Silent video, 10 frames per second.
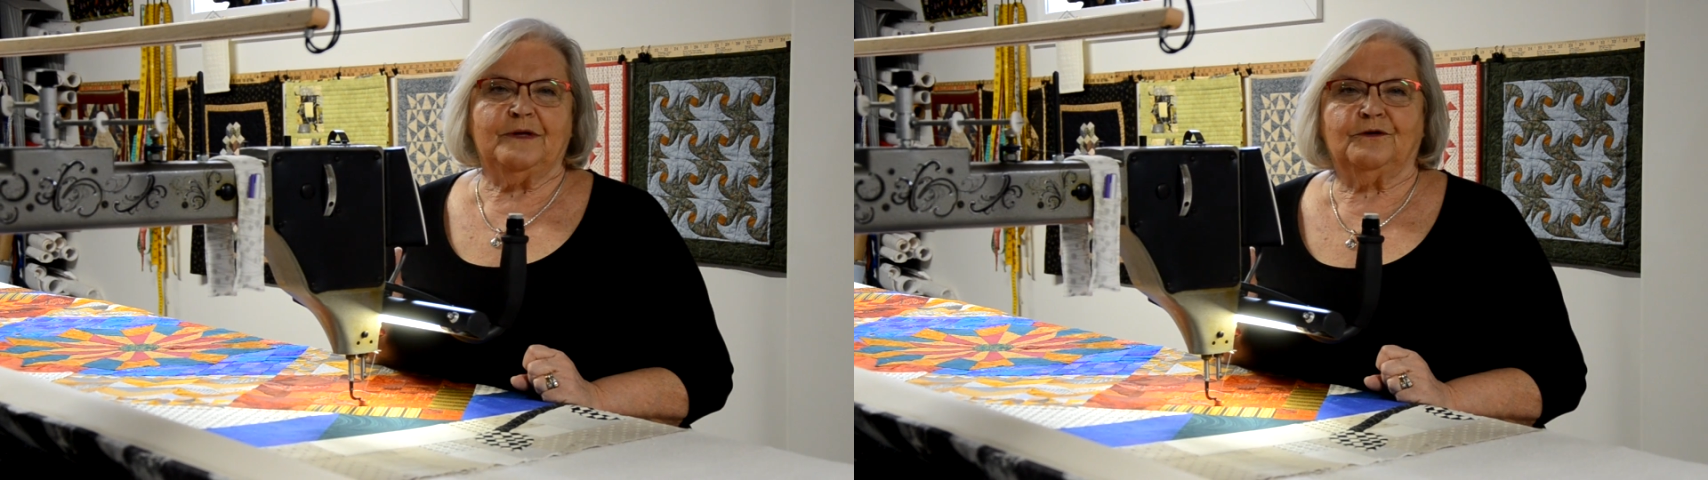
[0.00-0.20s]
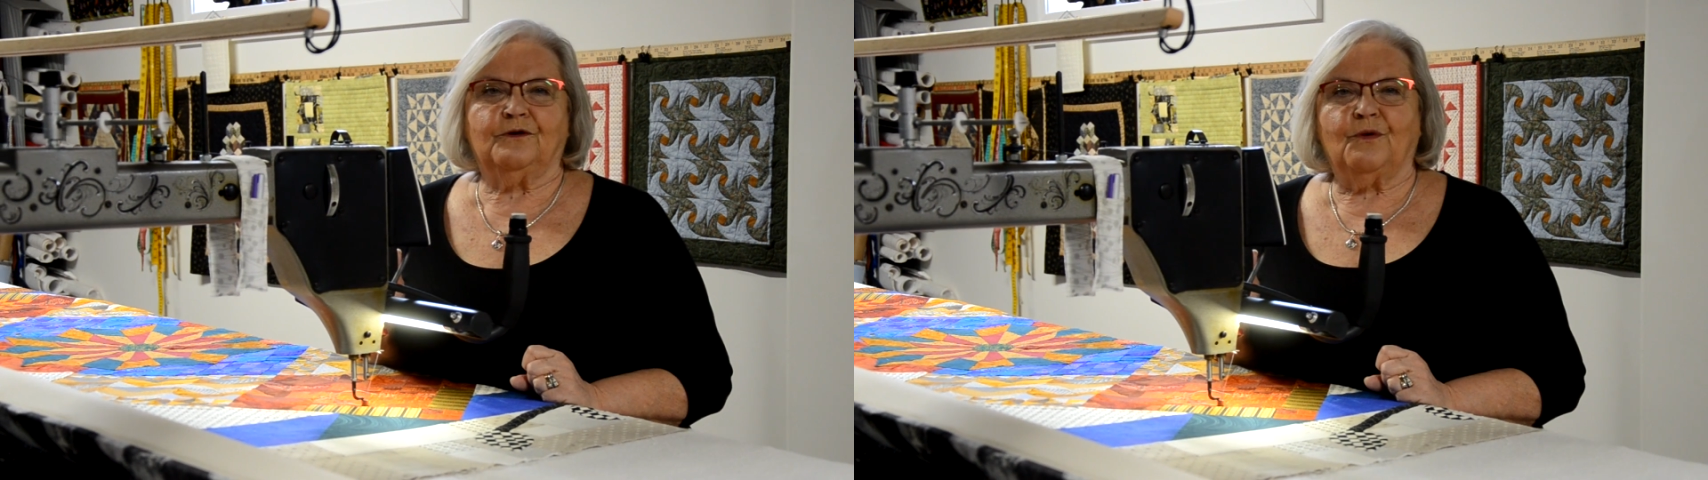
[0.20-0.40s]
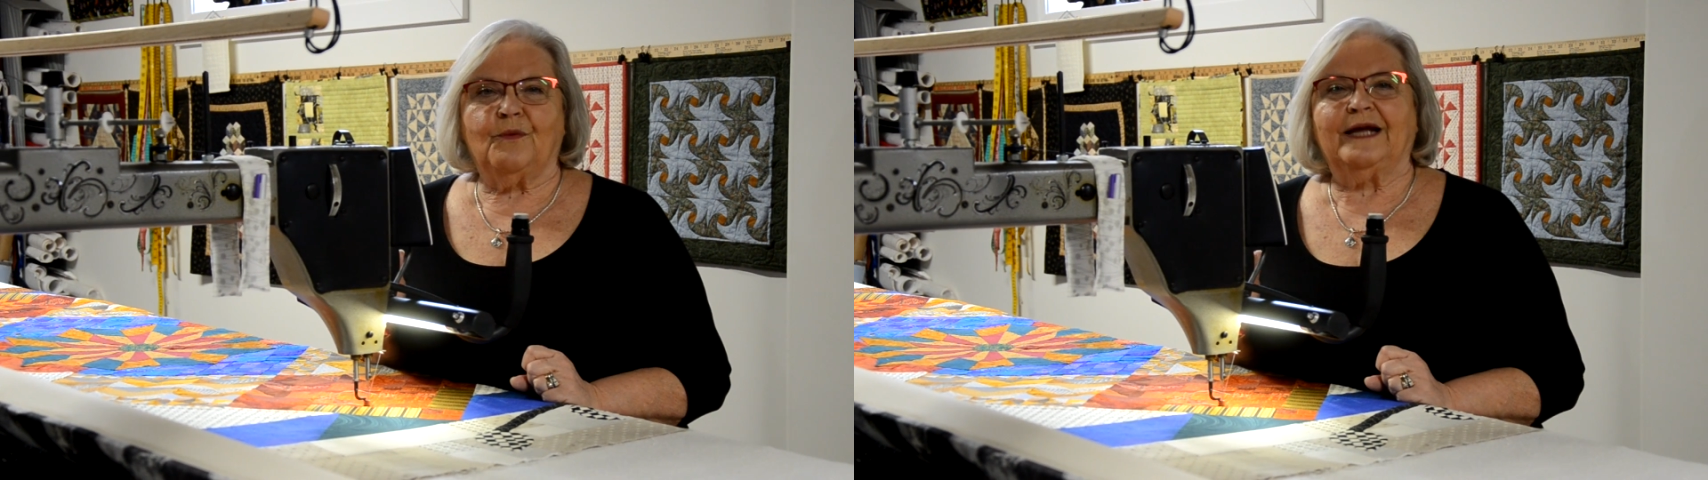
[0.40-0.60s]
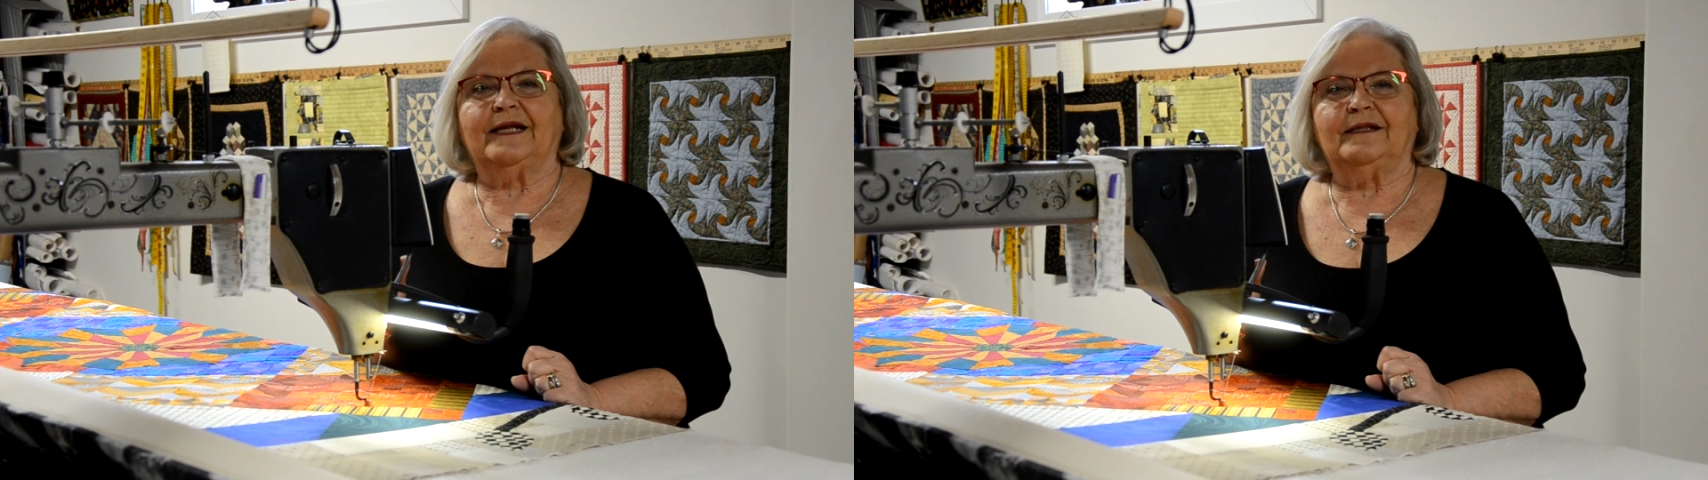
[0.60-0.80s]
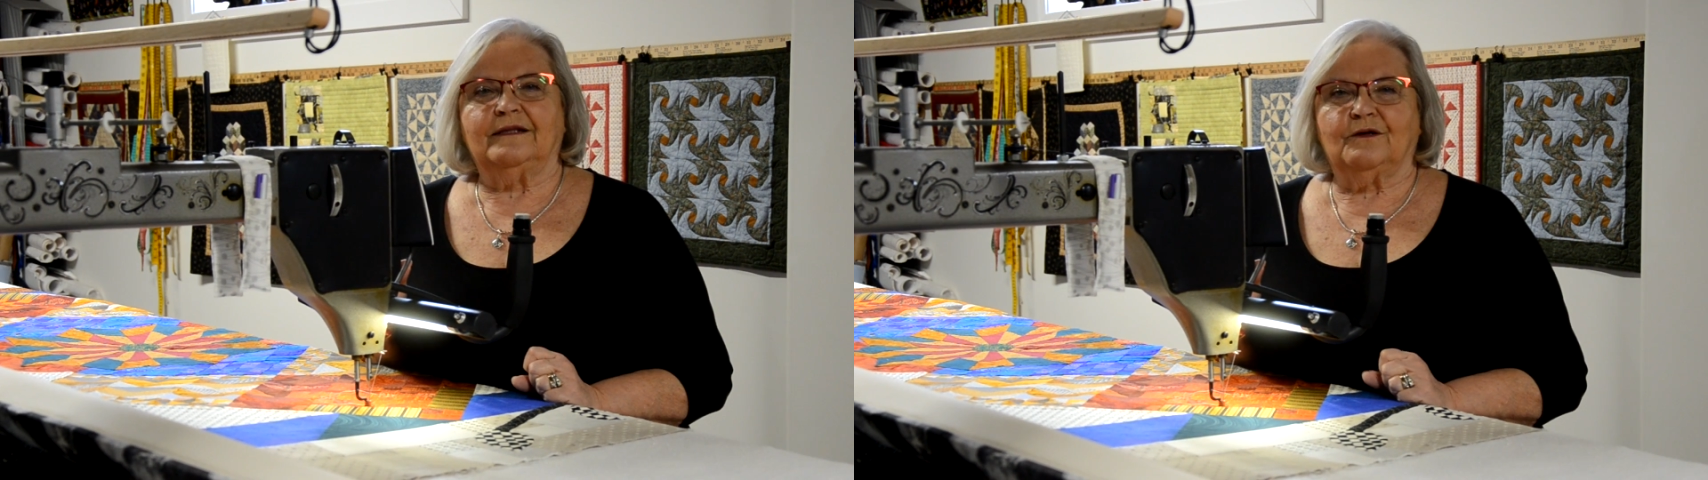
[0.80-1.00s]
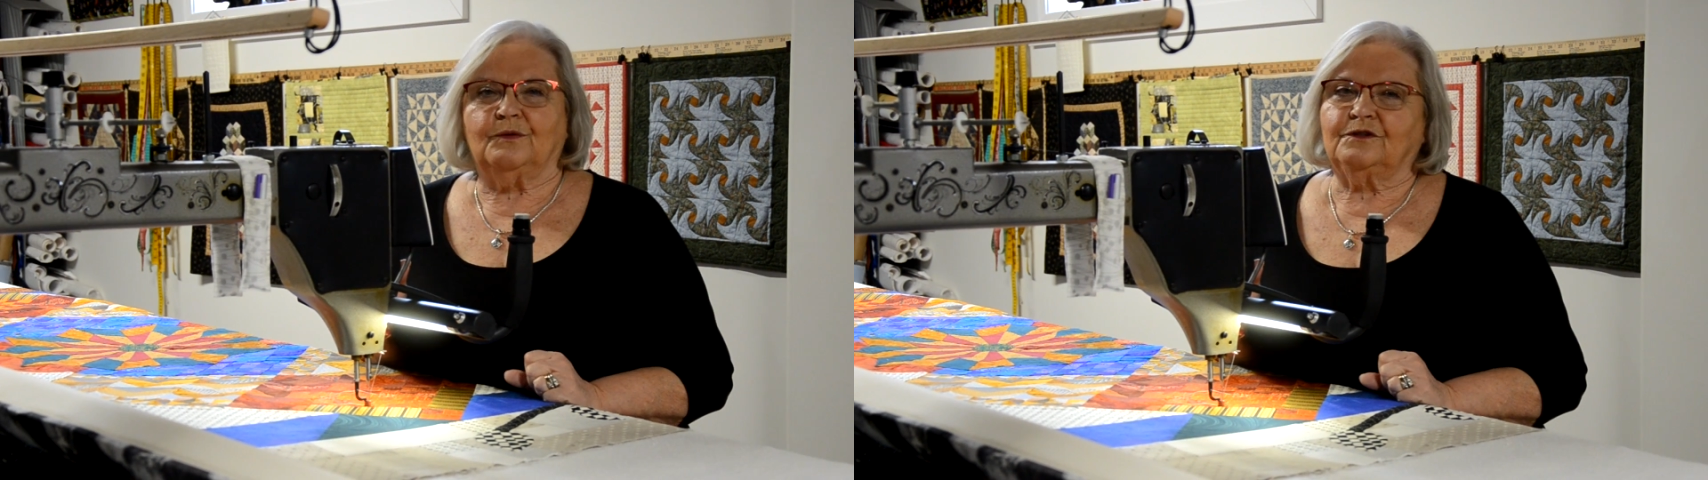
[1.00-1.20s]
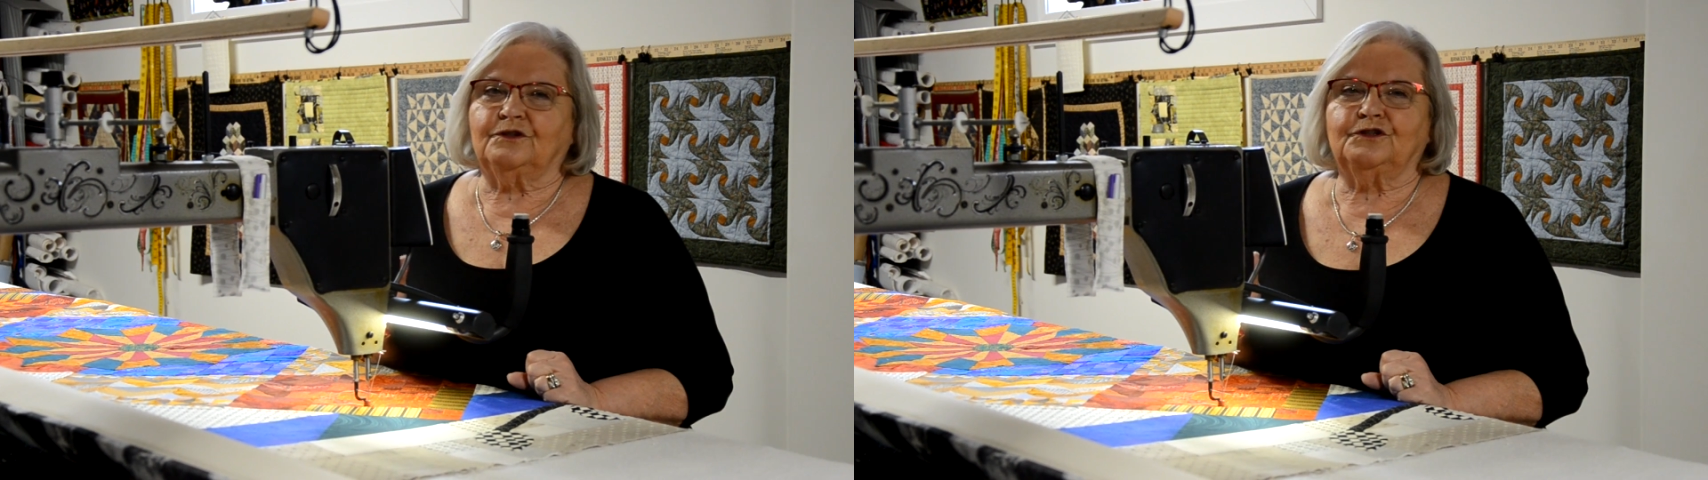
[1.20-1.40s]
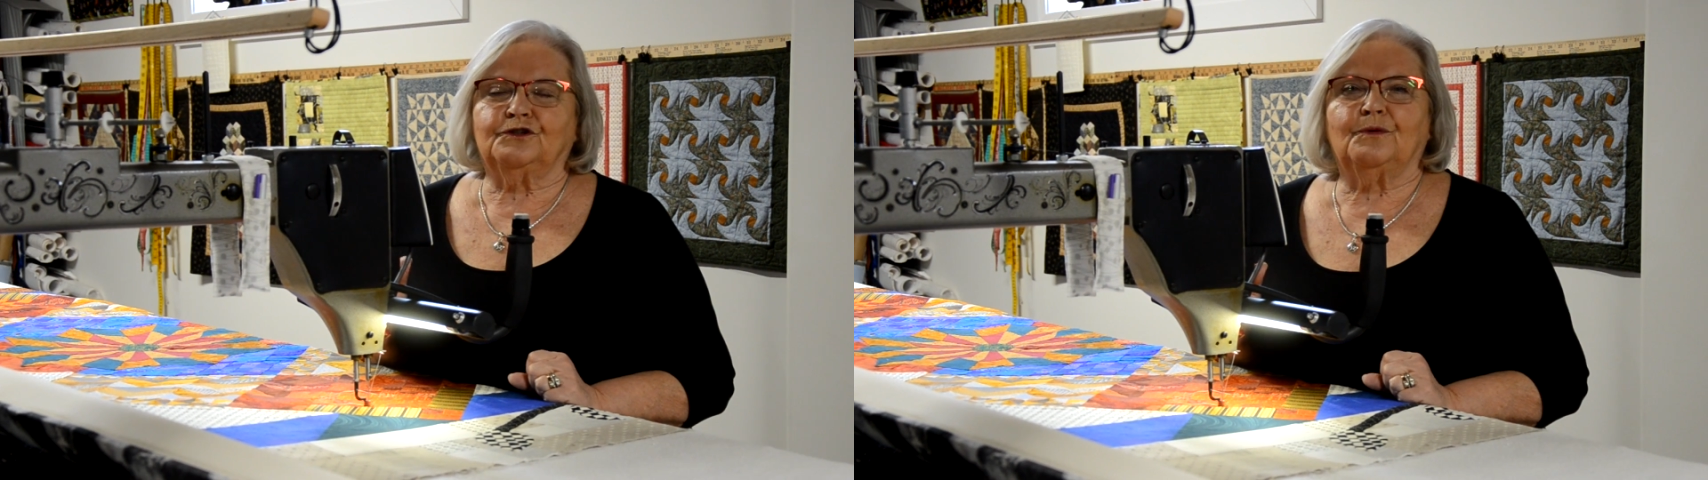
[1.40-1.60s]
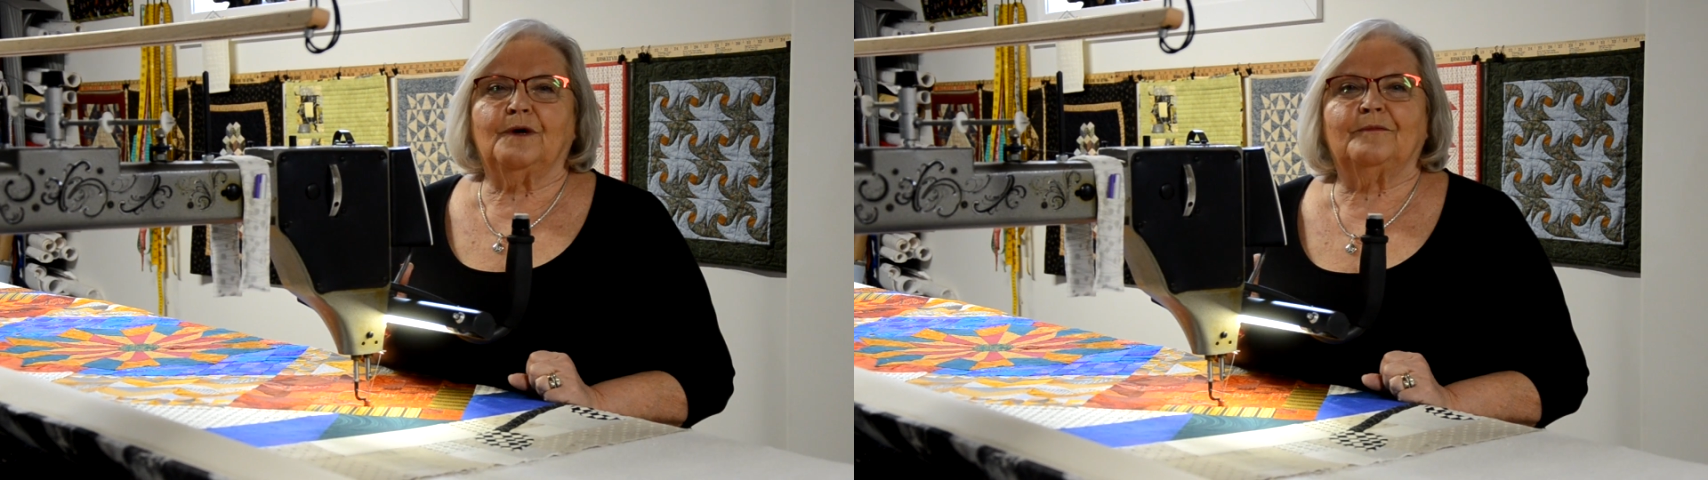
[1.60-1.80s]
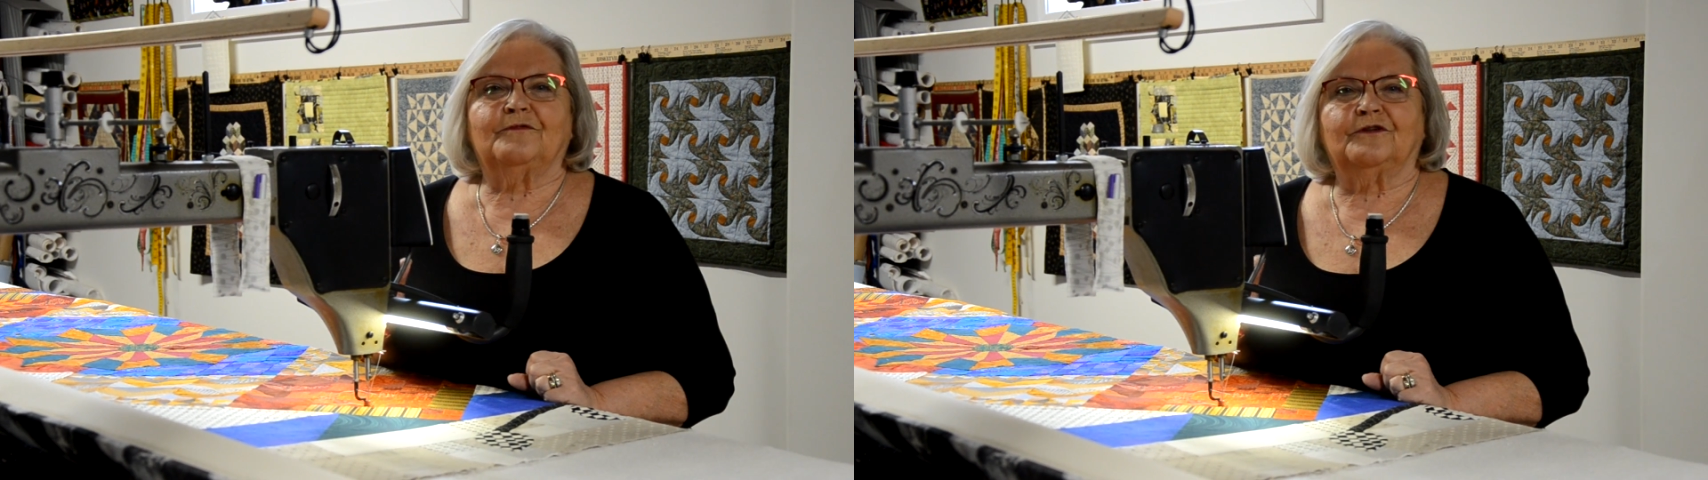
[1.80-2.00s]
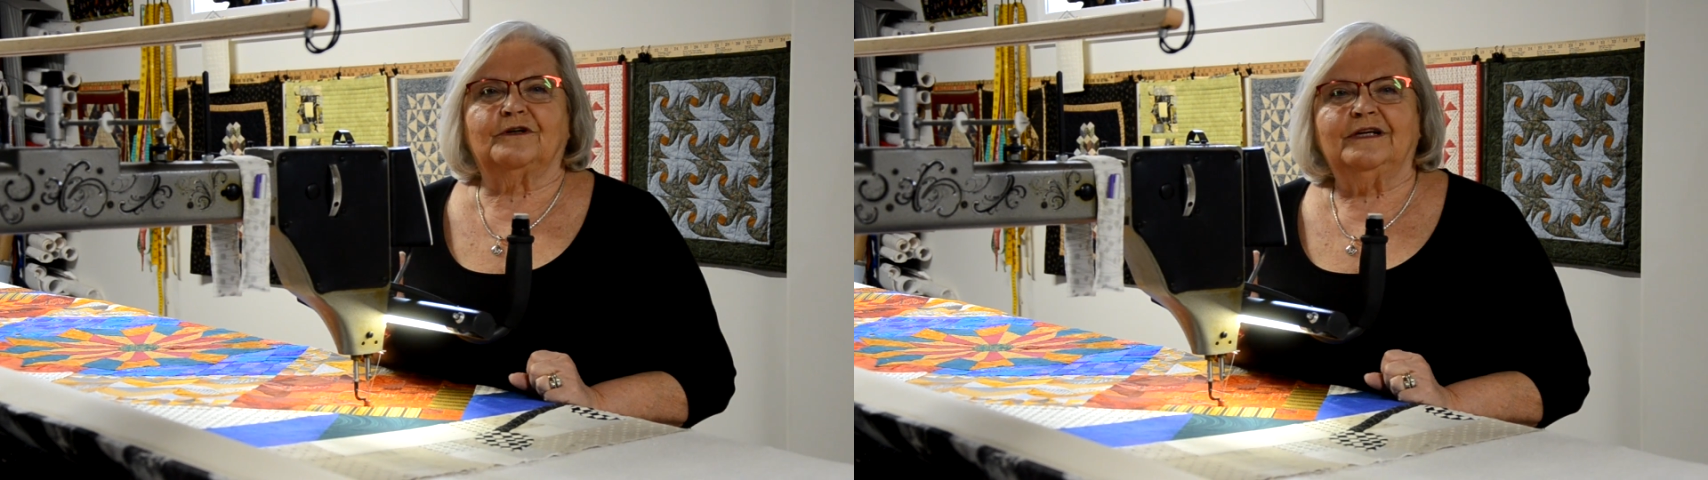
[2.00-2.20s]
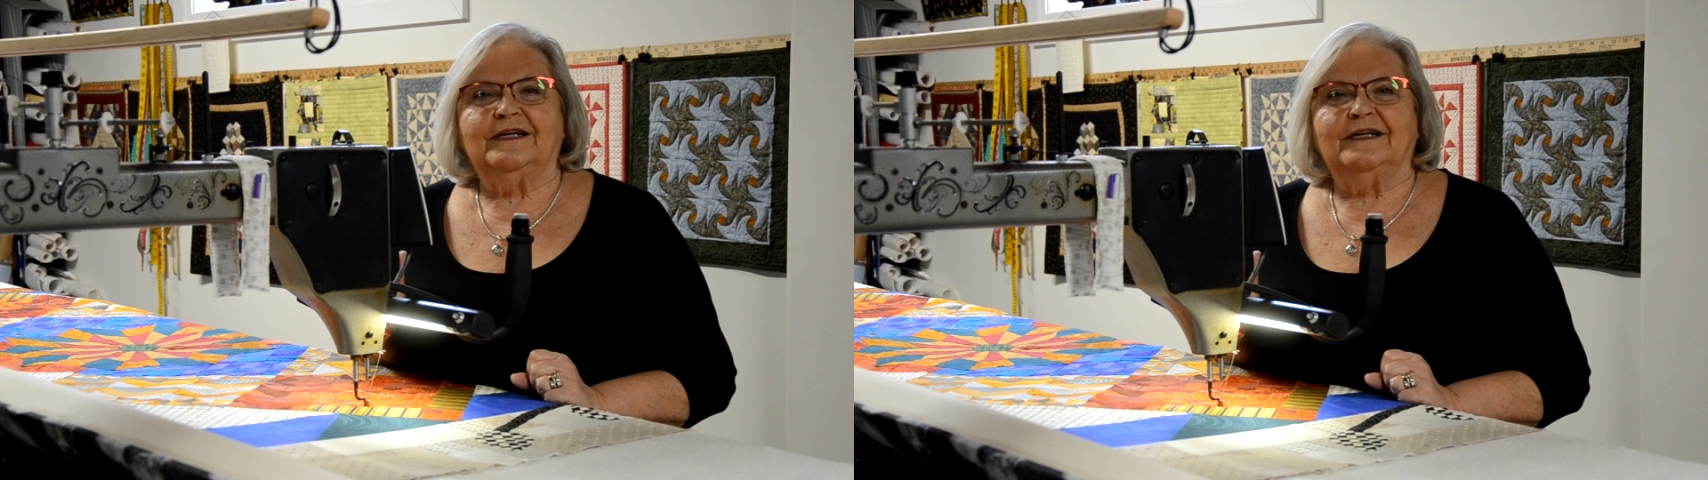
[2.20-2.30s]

or a wedding the quilters show up for